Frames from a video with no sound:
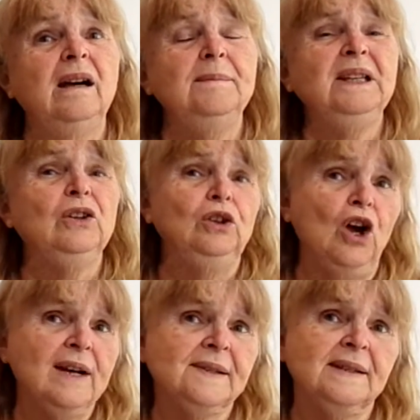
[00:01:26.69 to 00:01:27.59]
in the
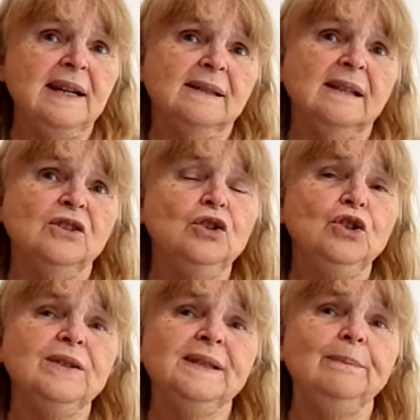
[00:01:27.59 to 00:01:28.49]
law states is you
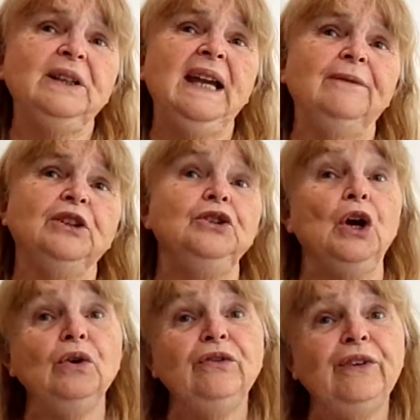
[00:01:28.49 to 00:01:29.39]
just simply have to
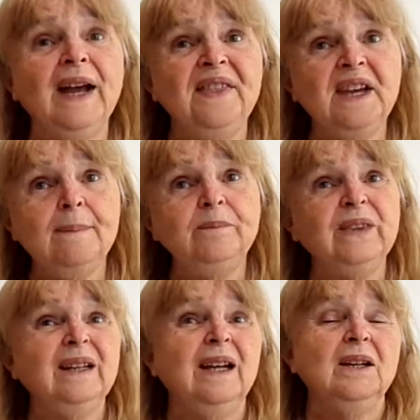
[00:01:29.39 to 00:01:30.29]
notify them.
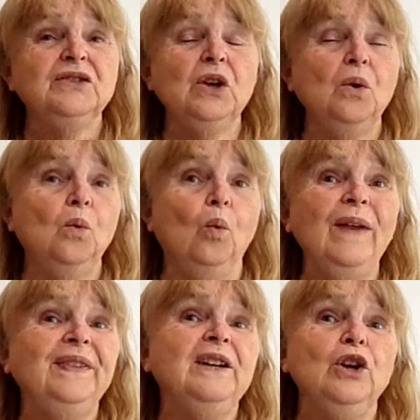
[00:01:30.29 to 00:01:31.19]
So
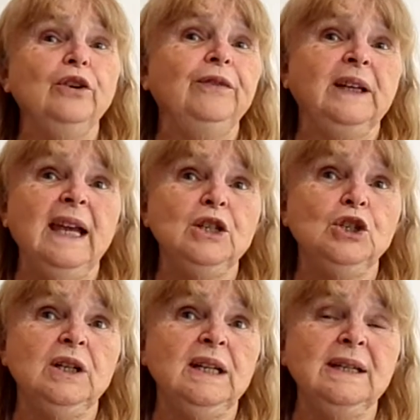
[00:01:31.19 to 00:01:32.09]
what that
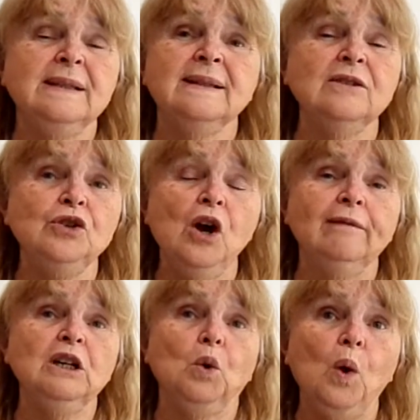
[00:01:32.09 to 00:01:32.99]
notification is does not
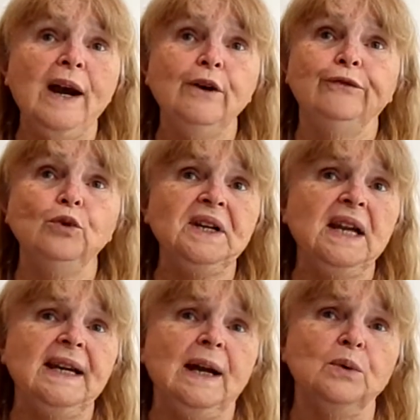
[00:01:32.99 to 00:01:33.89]
require
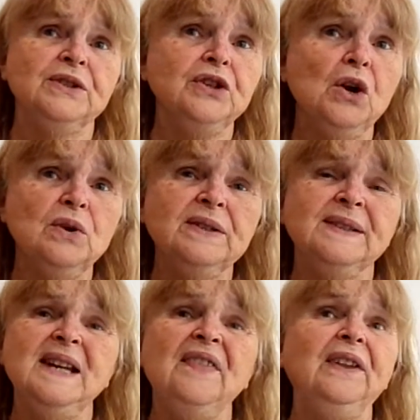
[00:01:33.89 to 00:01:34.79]
48 hours
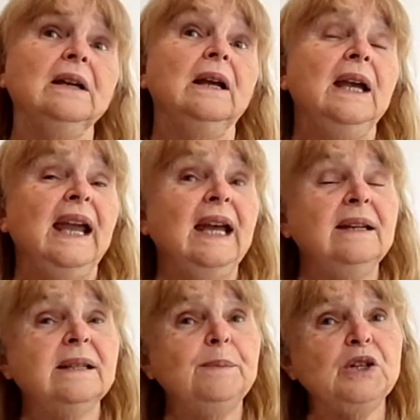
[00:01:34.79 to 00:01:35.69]
notice, nothing, and
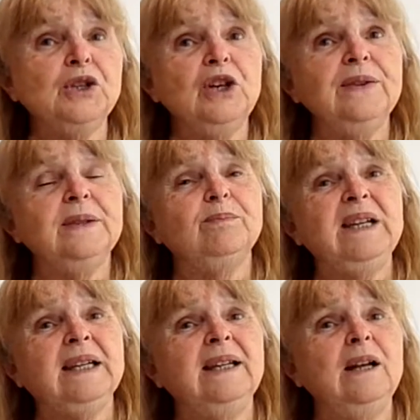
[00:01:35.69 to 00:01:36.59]
especially on
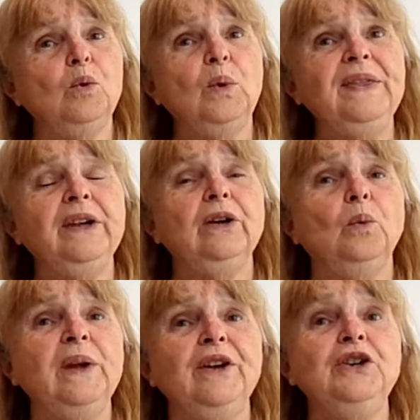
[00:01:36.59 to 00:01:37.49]
Beacon Hill when
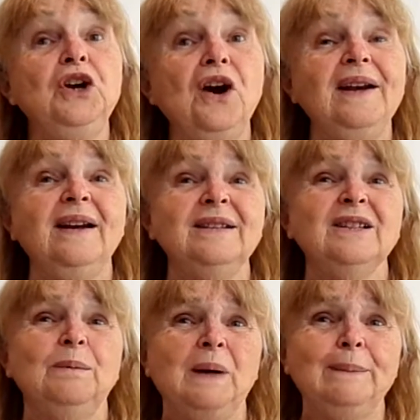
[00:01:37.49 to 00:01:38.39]
they're not under
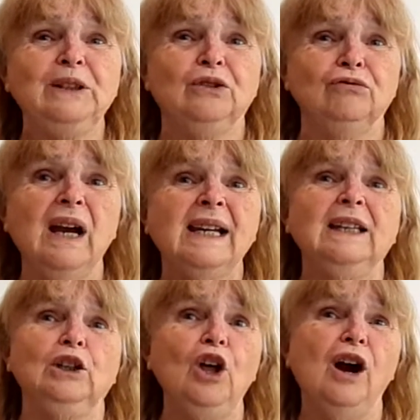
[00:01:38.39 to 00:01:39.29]
the public record
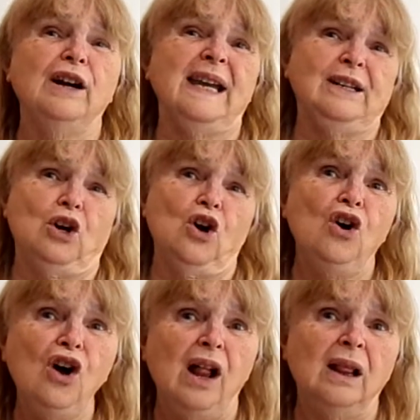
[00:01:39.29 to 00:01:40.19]
law at
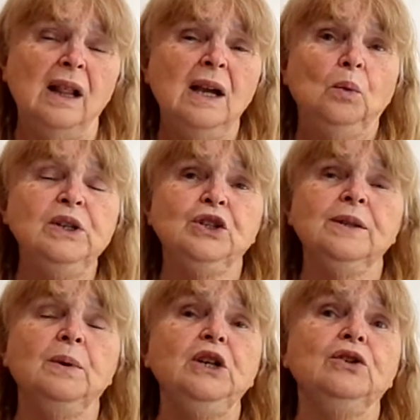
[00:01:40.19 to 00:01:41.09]
all, which
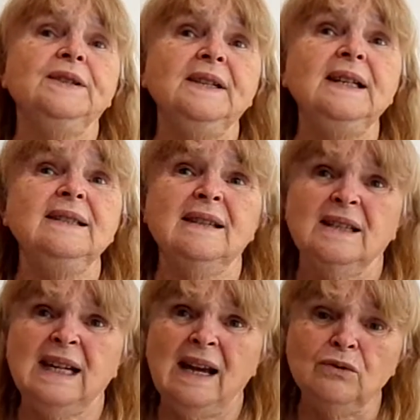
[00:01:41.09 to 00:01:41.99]
is what your cities
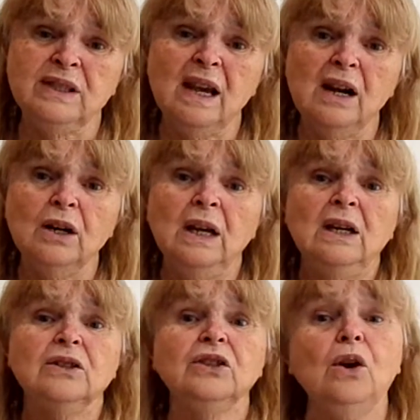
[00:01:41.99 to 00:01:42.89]
and towns are.
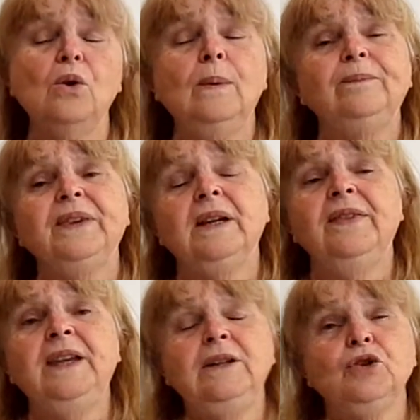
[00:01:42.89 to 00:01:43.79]
So
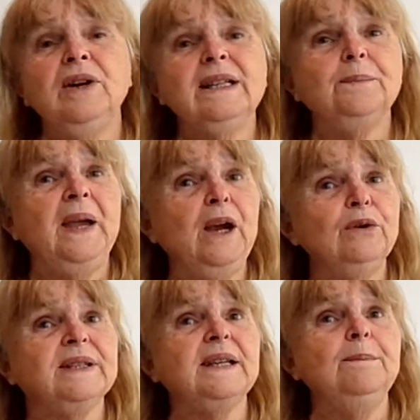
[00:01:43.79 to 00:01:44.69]
the
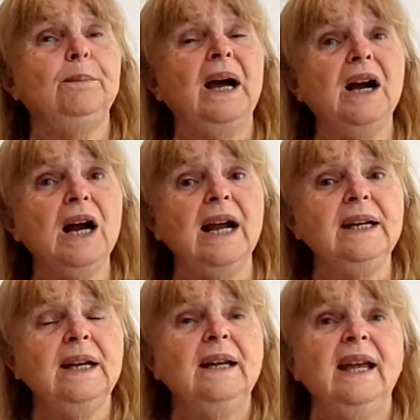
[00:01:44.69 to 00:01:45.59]
transparency part
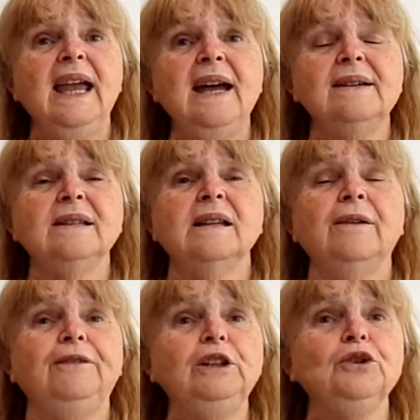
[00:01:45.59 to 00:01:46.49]
has a
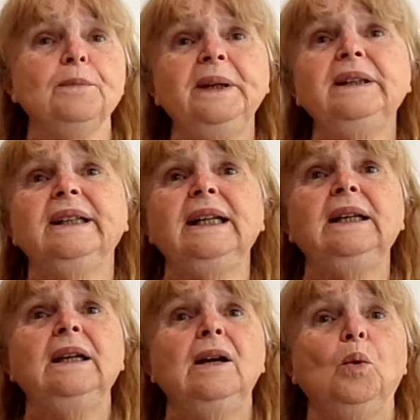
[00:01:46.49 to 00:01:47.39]
vulnerability
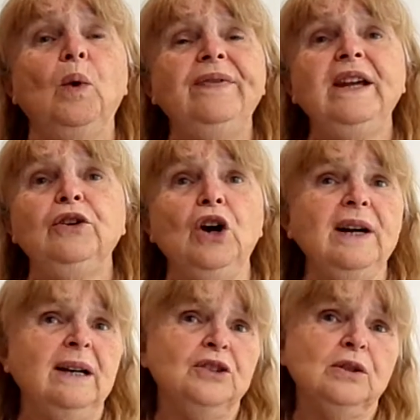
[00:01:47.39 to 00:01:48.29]
when they're
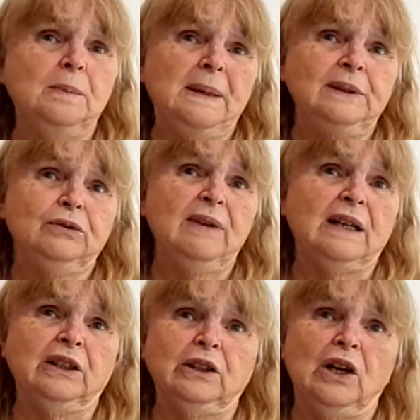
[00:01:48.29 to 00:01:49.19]
not under the public
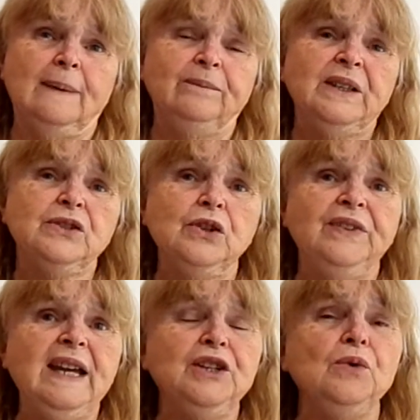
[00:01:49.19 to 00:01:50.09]
record law. So
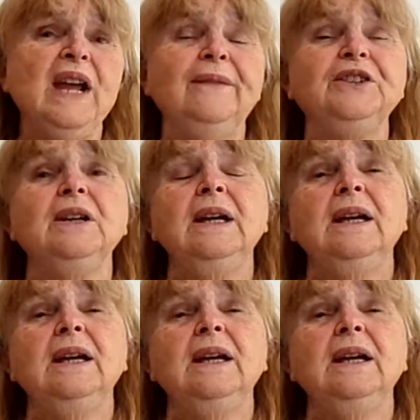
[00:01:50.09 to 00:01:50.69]
they don't have to